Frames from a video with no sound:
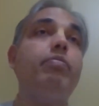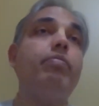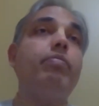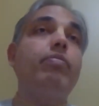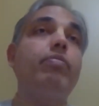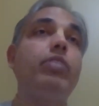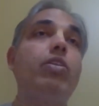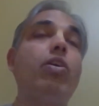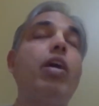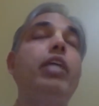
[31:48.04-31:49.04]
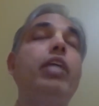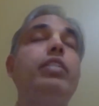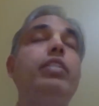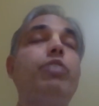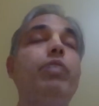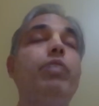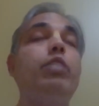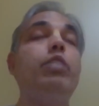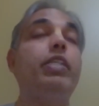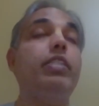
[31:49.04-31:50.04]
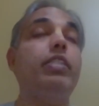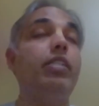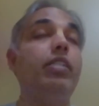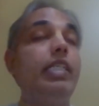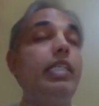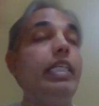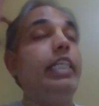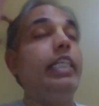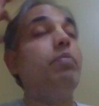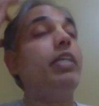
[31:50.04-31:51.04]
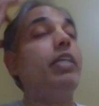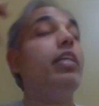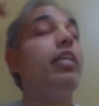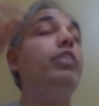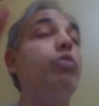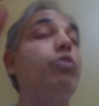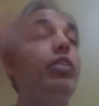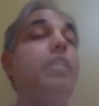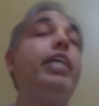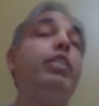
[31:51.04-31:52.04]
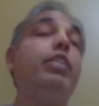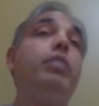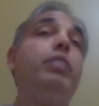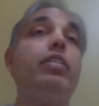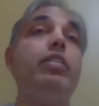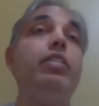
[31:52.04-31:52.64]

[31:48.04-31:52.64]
The knowledge, that's why it is mentioned, it must lead to the detachment.